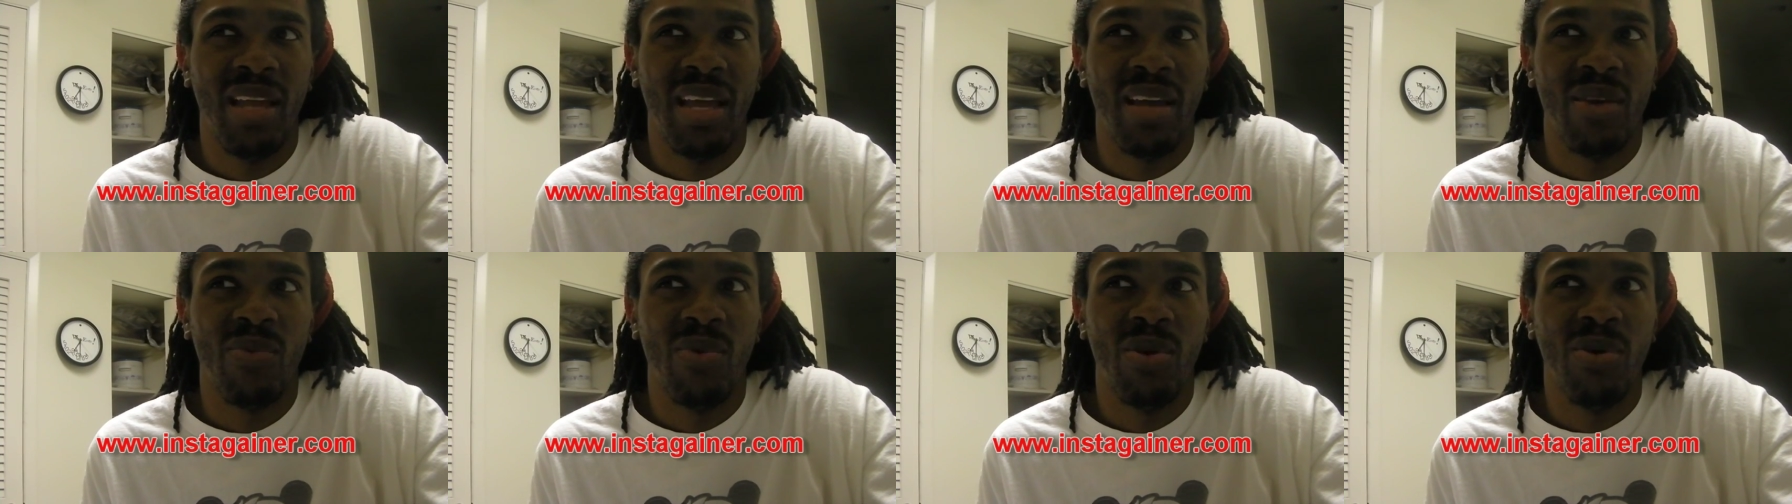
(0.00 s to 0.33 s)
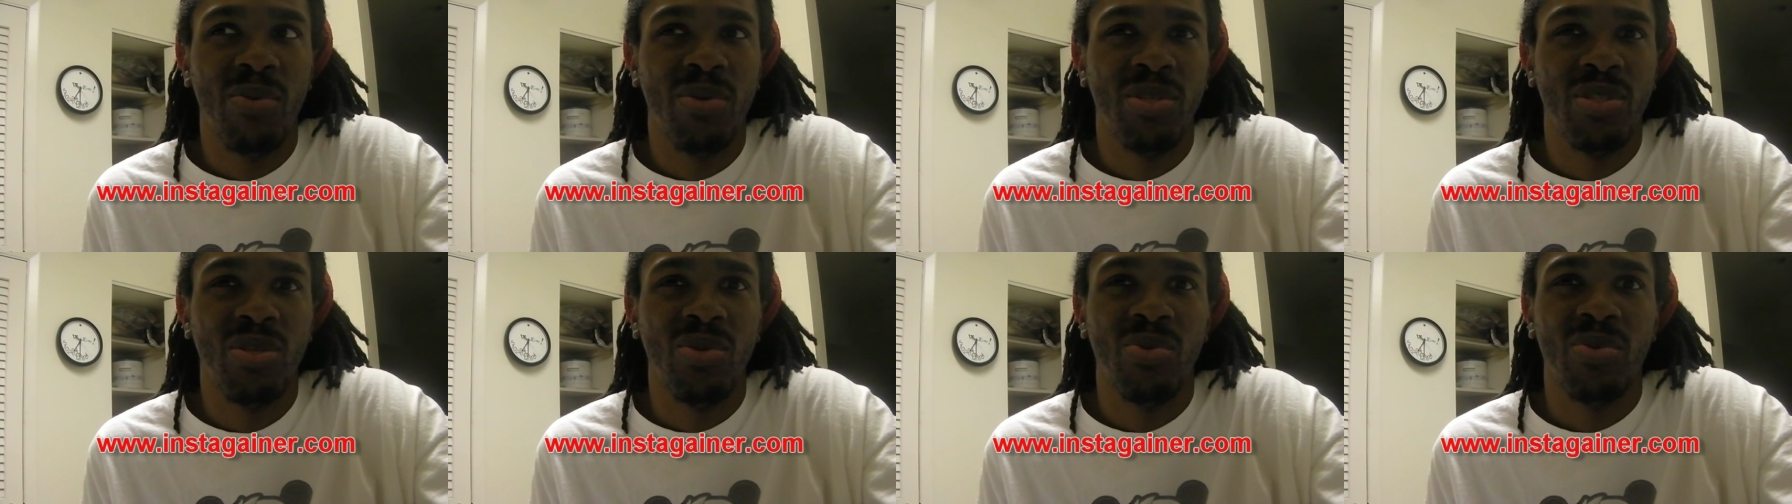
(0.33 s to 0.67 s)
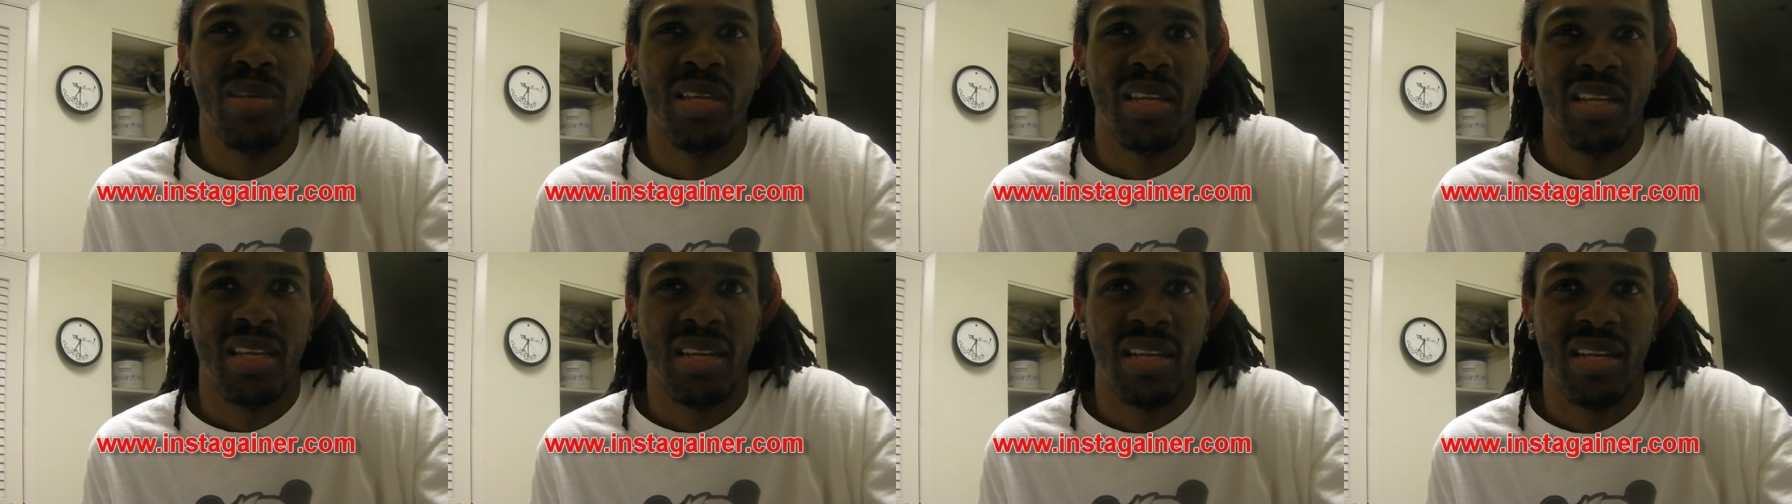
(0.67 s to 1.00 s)
Like, what was you
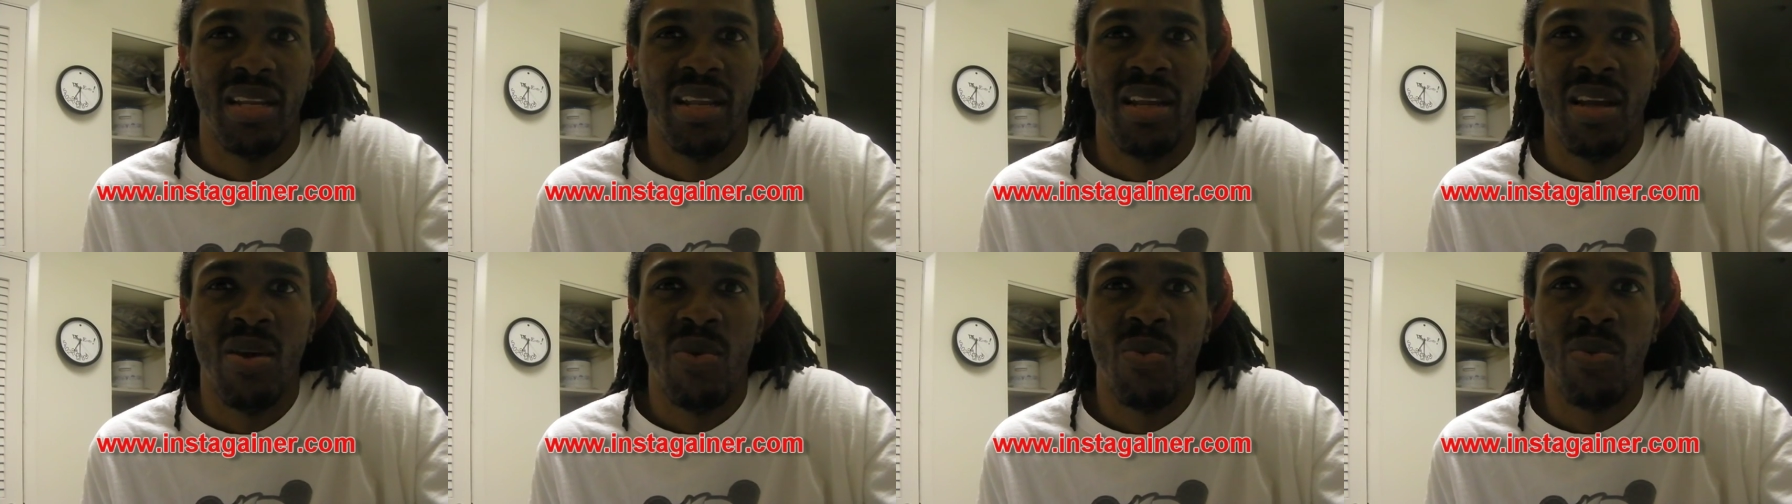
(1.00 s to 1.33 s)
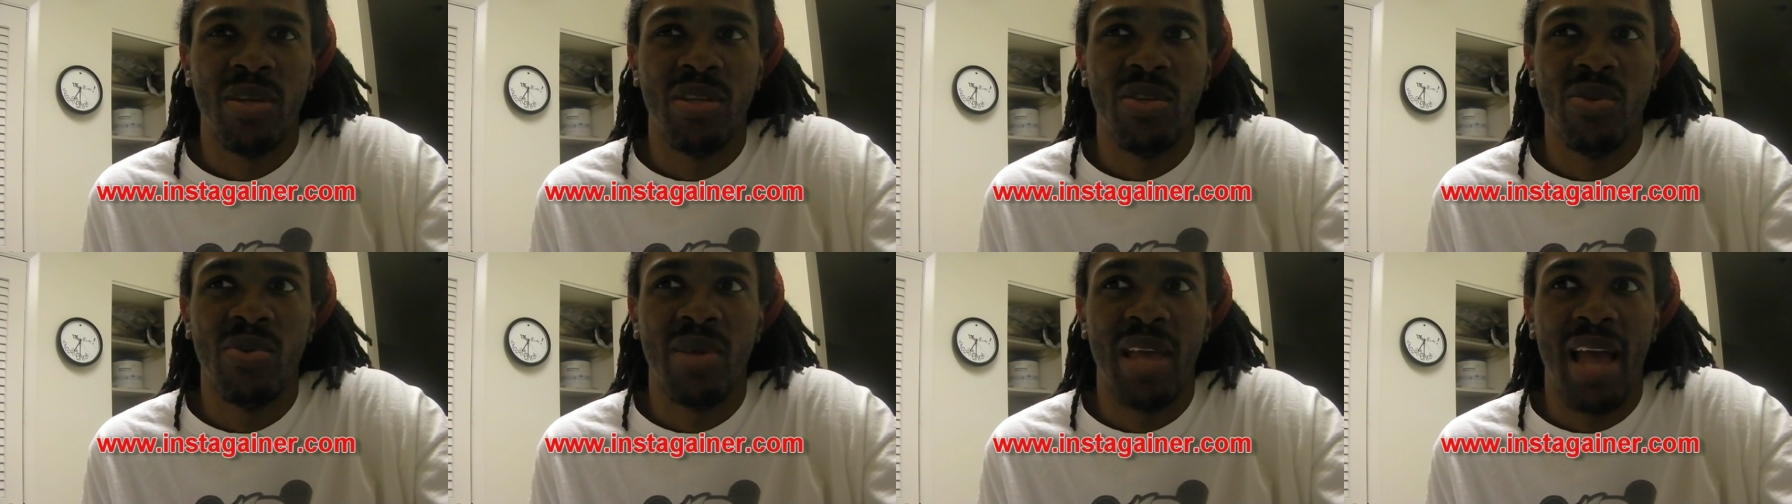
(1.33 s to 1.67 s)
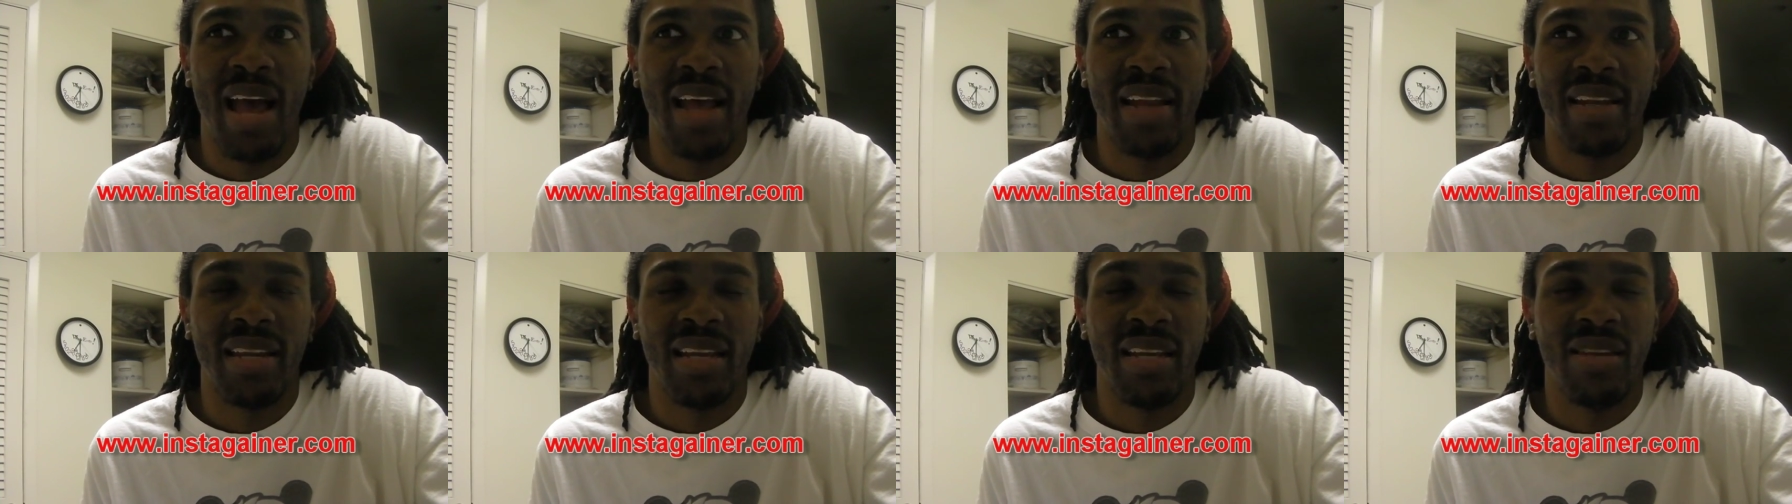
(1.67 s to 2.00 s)
thinking when you
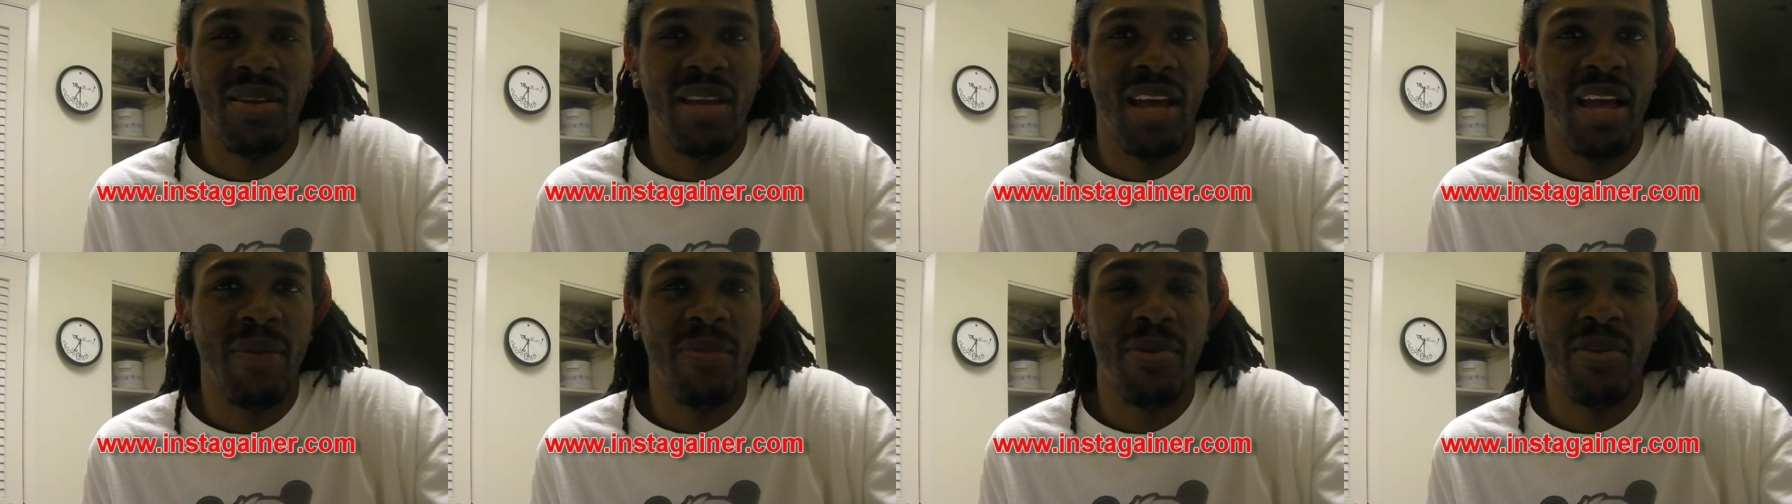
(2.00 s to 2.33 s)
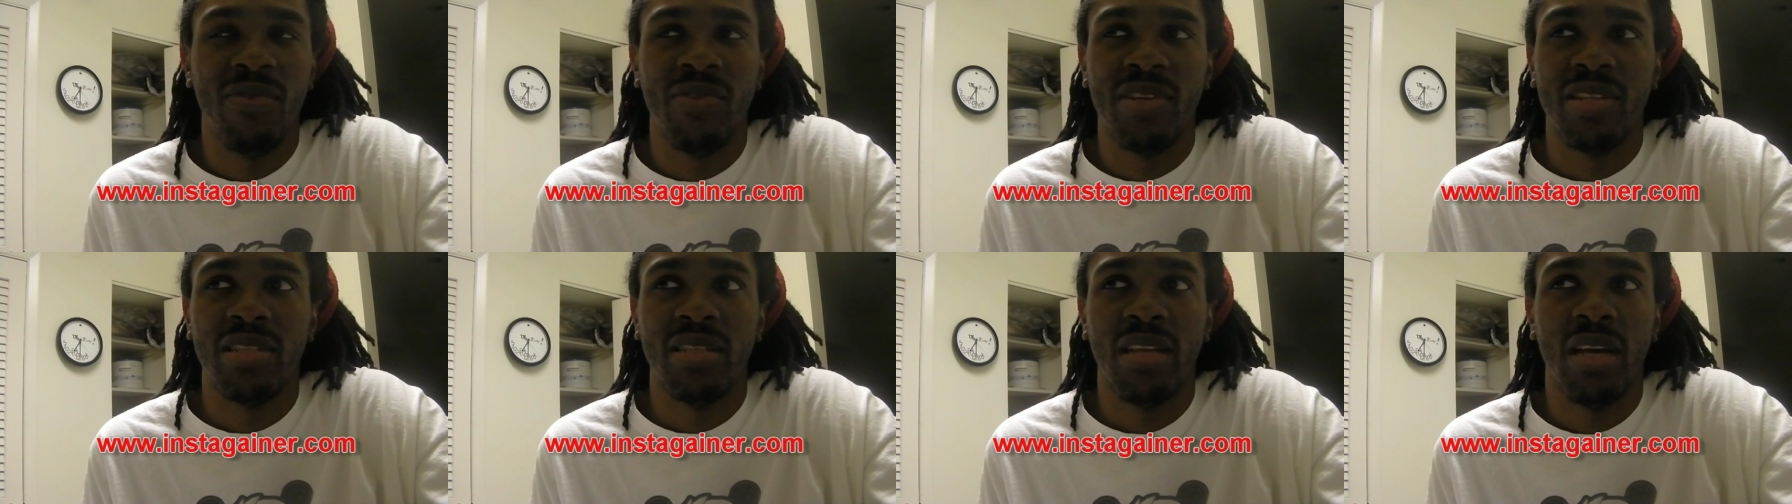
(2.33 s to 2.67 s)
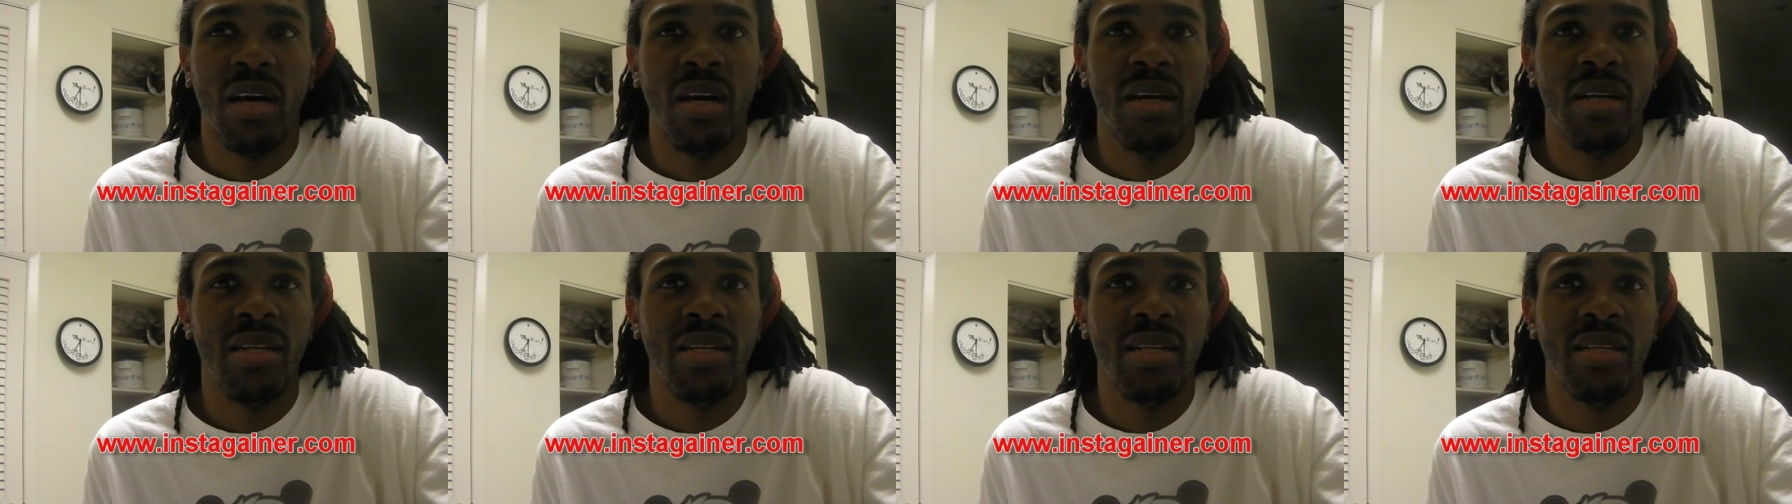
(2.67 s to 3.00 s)
got that? You gotta be
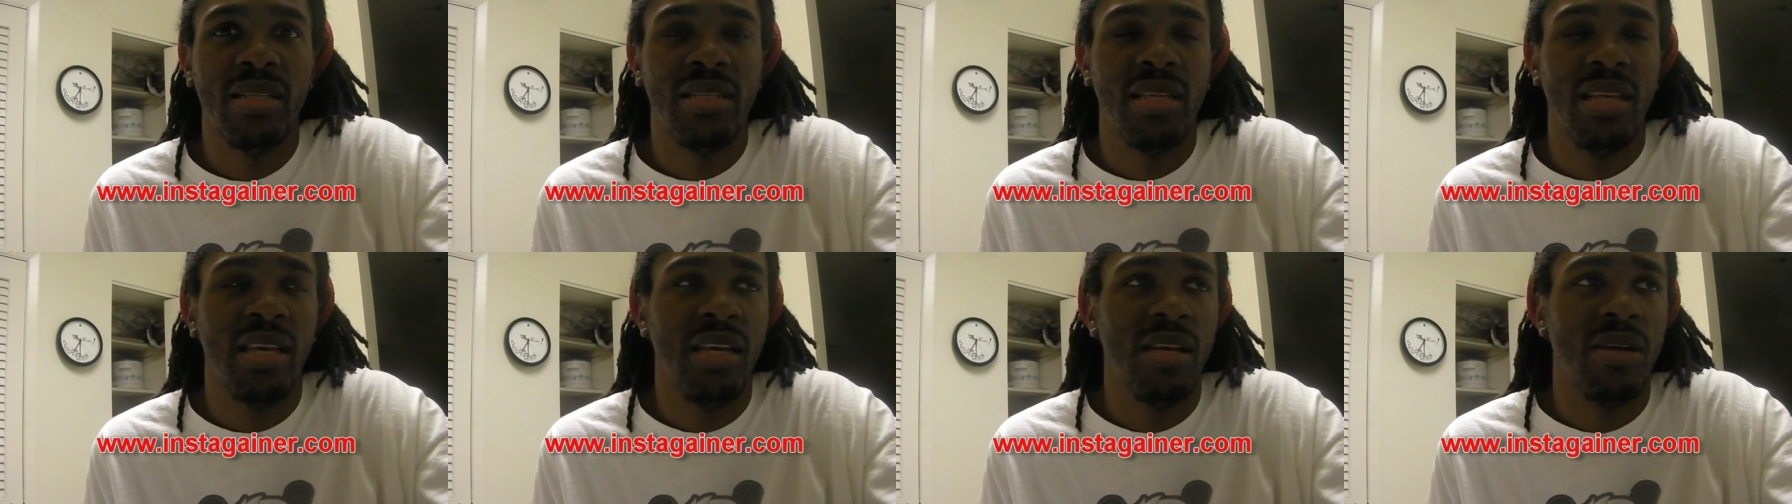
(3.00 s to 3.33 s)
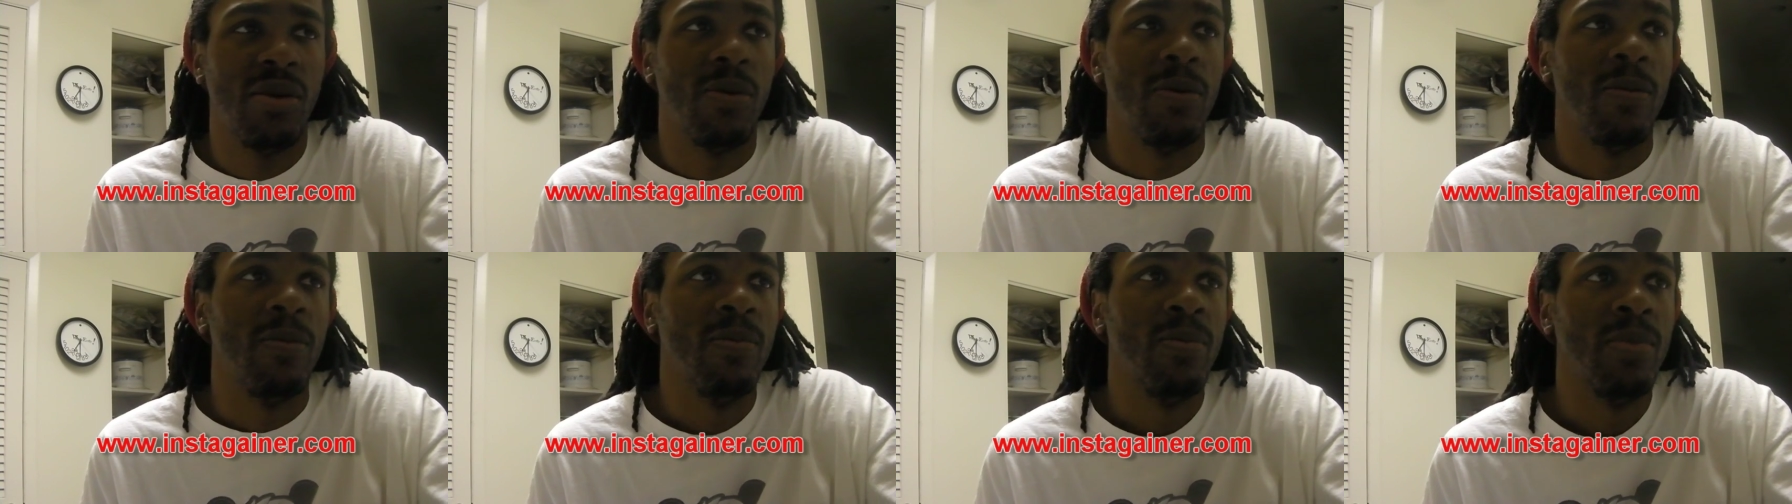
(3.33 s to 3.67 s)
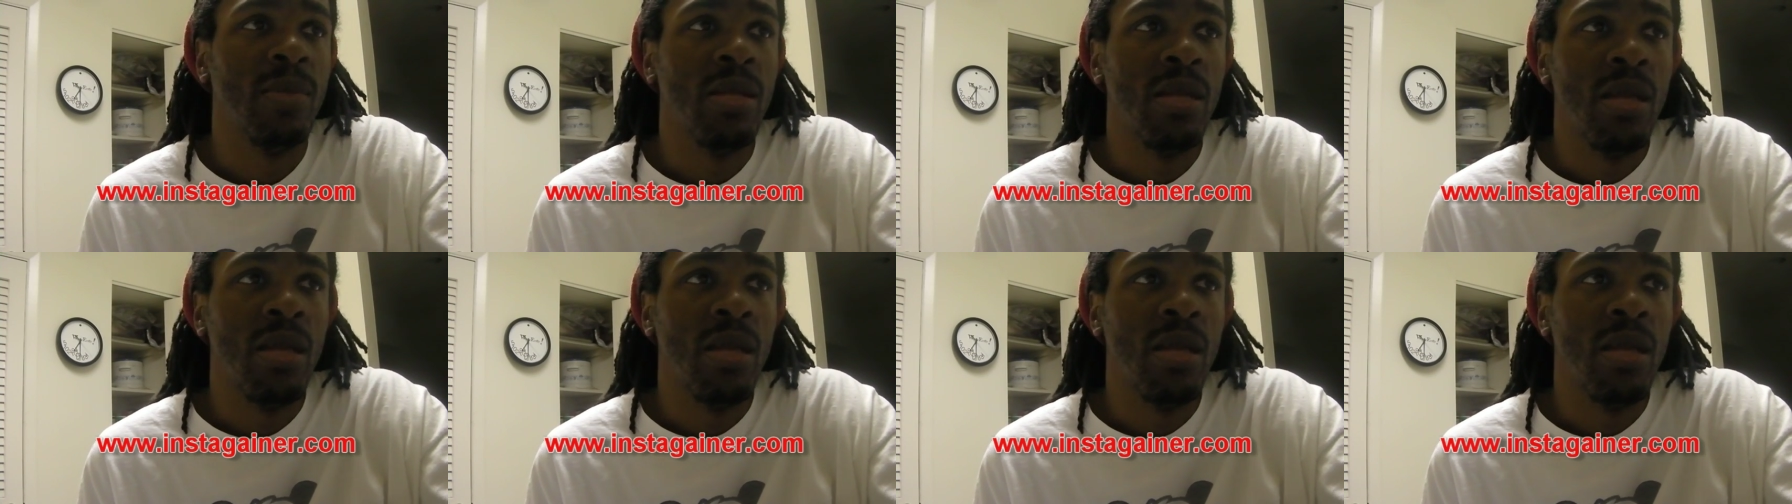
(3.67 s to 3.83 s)
retarded as hell.